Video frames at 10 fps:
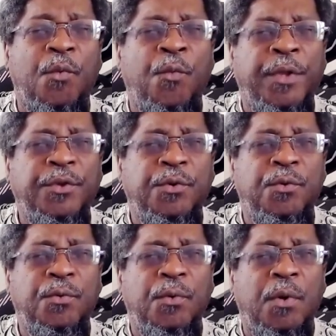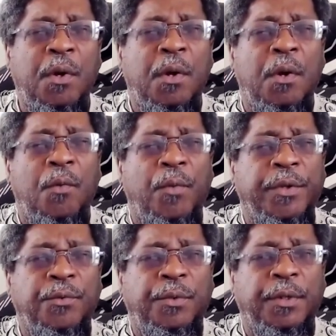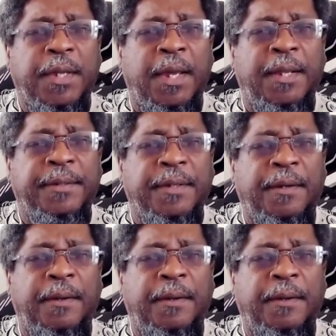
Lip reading: When you look at